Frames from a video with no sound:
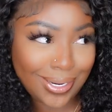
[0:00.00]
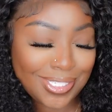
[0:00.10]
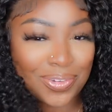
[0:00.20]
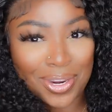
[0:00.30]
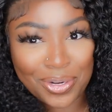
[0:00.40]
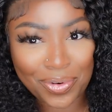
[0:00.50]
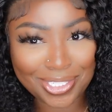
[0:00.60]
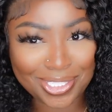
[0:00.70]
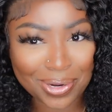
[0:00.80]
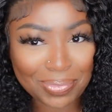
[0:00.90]
and do a
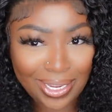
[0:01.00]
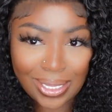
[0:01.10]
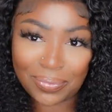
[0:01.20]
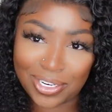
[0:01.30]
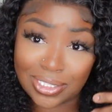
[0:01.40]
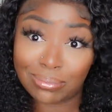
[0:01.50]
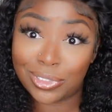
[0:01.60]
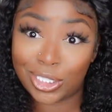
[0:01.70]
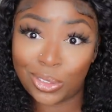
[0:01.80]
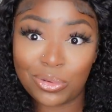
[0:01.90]
Nordstrom pickup for some
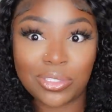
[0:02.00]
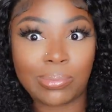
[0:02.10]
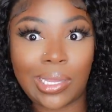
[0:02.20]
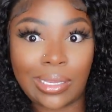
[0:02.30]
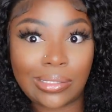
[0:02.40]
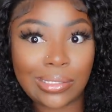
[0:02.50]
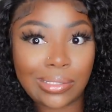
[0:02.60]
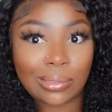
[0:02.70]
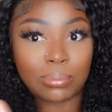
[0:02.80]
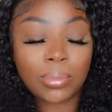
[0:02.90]
shoes, some Uggs, and
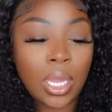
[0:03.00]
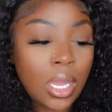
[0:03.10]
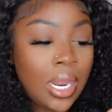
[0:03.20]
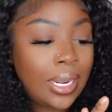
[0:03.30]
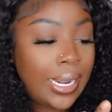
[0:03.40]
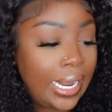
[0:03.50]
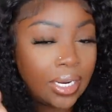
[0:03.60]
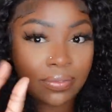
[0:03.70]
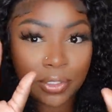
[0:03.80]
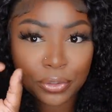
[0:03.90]
some
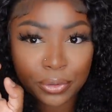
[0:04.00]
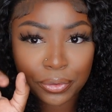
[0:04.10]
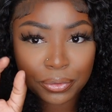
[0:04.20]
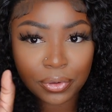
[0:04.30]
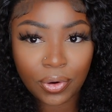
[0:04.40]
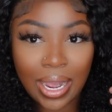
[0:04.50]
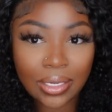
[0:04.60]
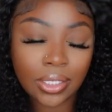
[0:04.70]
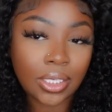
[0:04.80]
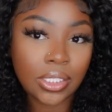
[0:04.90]
native little
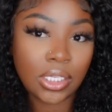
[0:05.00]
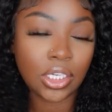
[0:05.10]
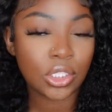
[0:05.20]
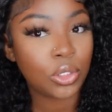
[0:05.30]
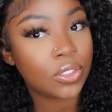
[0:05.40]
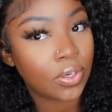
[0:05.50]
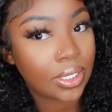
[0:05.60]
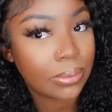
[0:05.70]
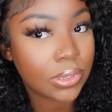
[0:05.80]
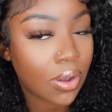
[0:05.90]
croc looking tennis shoes for
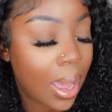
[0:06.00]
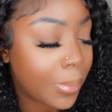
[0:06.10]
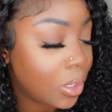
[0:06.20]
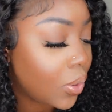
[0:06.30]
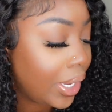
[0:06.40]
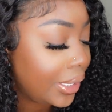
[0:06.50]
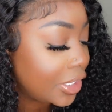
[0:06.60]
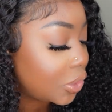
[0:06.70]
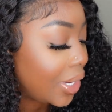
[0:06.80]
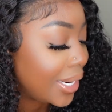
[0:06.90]
them. So I'm gonna go ahead and
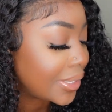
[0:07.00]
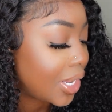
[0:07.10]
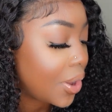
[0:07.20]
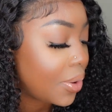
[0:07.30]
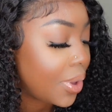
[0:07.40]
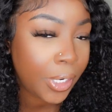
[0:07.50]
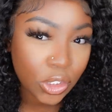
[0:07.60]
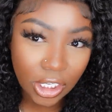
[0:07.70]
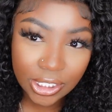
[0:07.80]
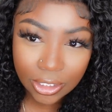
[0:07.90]
let you guys go. Be
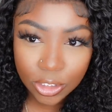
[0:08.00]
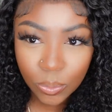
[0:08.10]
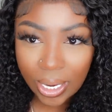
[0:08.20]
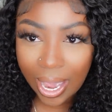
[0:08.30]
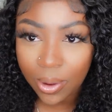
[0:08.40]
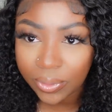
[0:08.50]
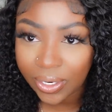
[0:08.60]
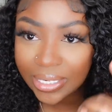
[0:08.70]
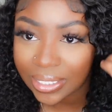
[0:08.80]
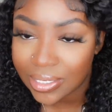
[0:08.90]
sure to check this one out. There
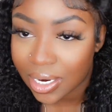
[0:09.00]
is a